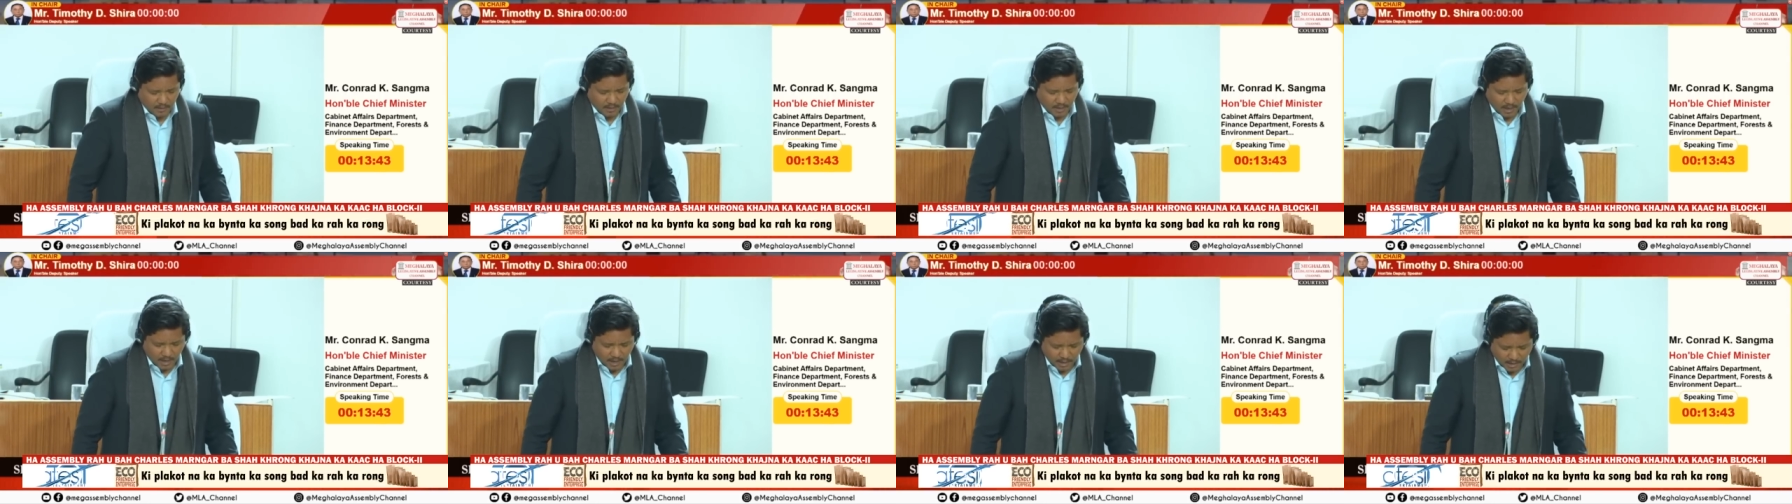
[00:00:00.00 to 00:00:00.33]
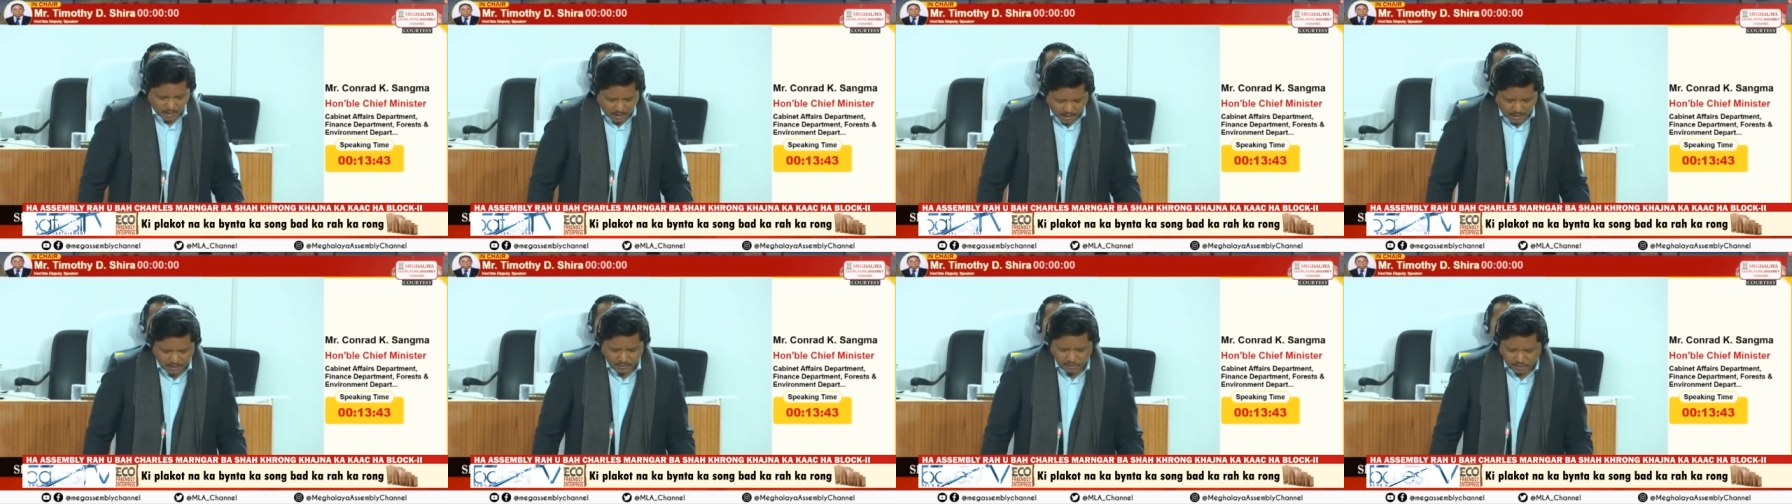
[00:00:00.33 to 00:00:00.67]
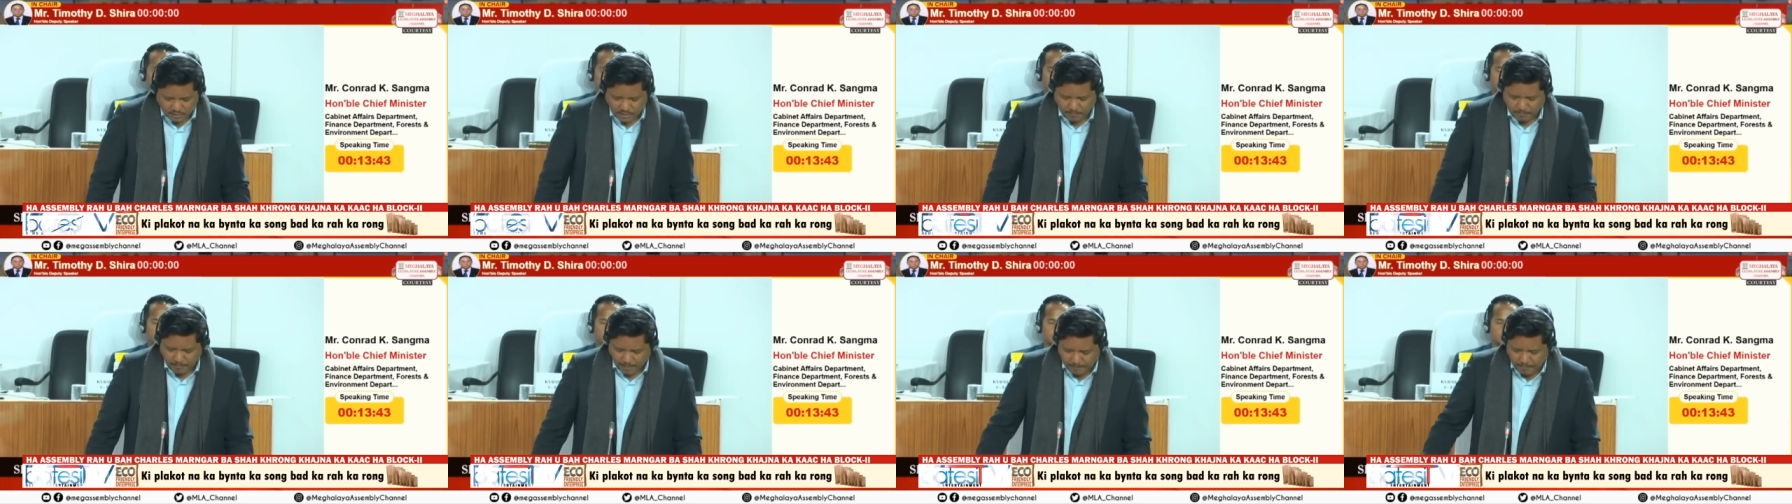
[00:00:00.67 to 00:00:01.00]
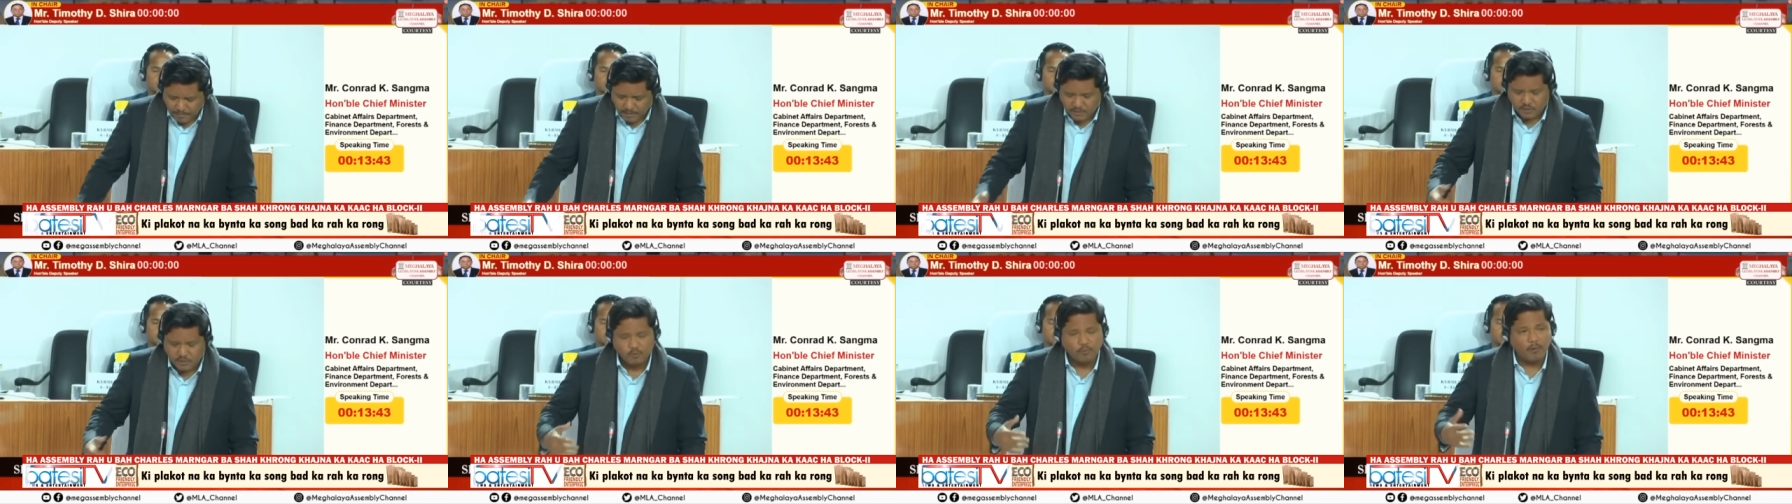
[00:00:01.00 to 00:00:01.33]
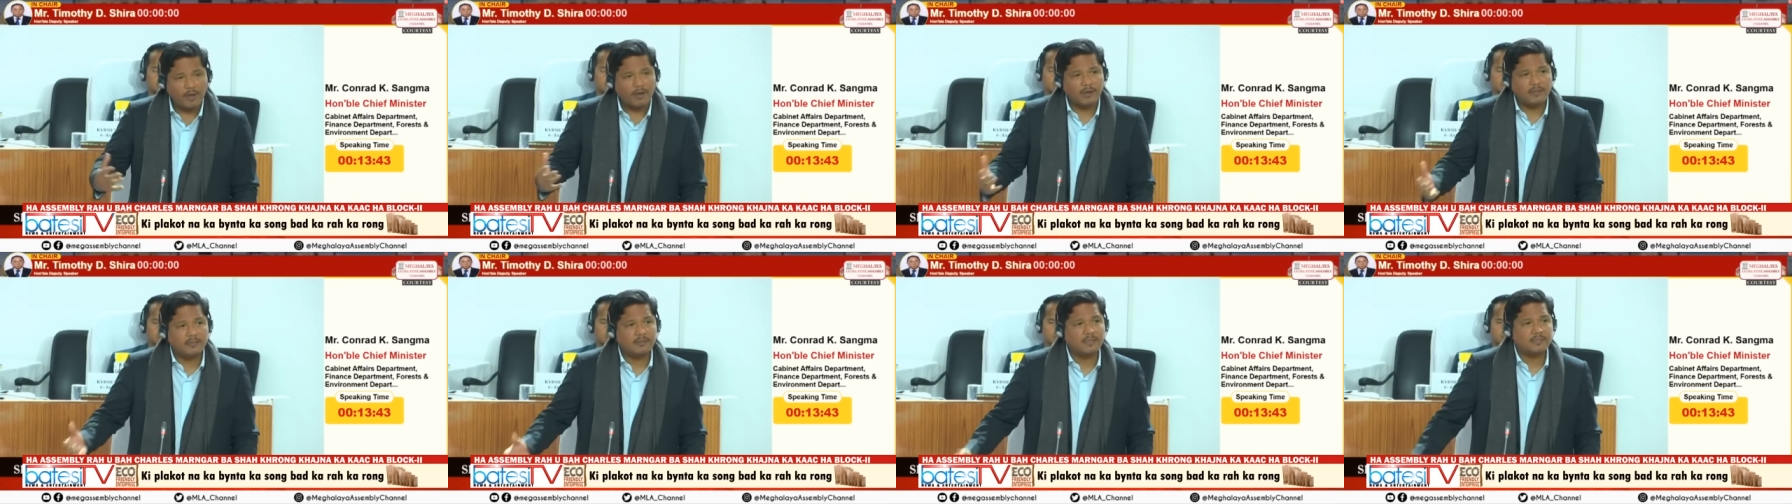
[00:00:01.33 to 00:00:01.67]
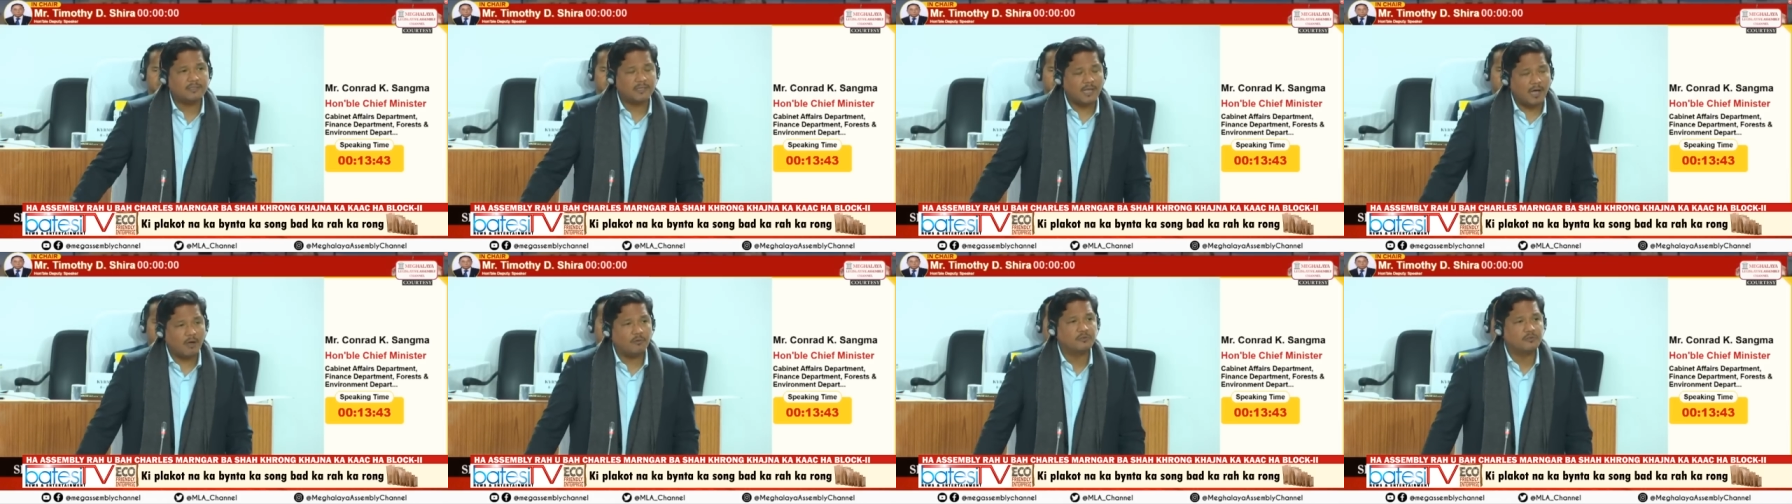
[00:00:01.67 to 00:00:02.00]
urge the members who are in this
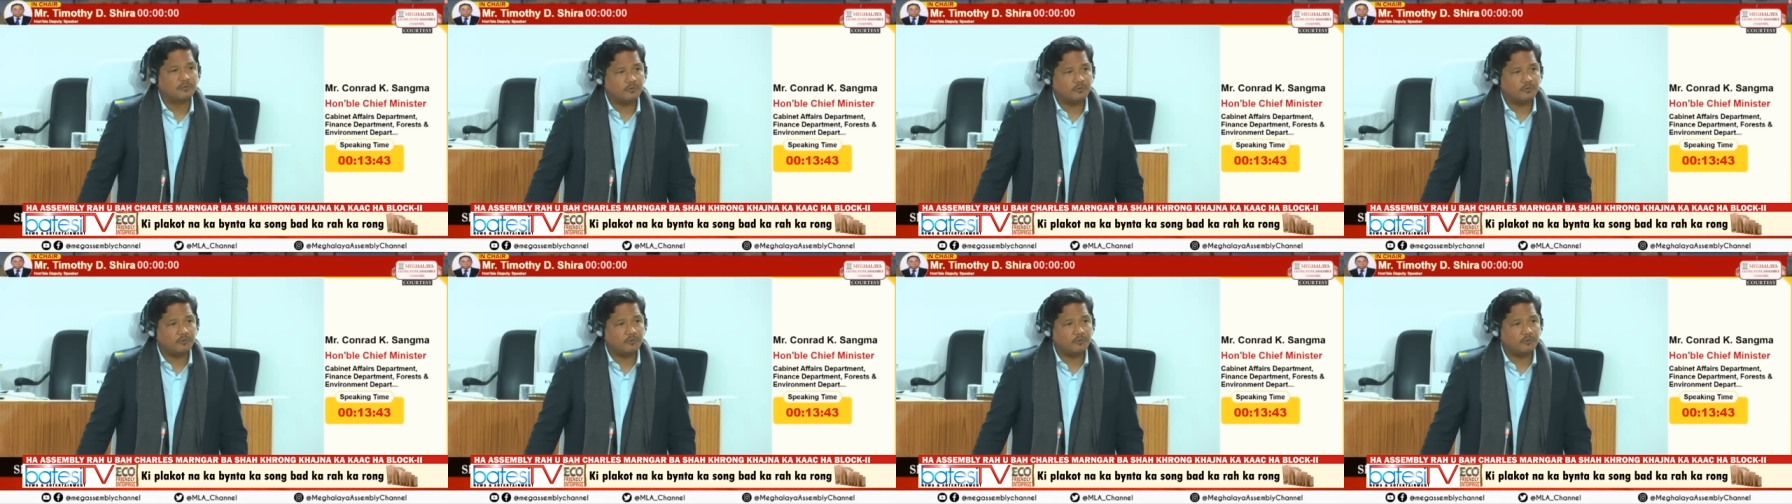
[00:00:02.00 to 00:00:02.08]
house